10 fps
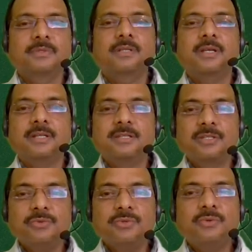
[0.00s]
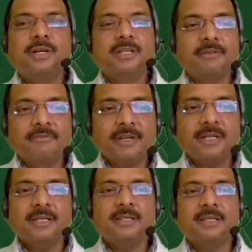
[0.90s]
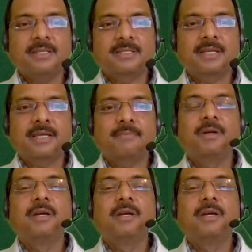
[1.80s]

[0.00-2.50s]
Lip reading: it is due to a defect in the enzyme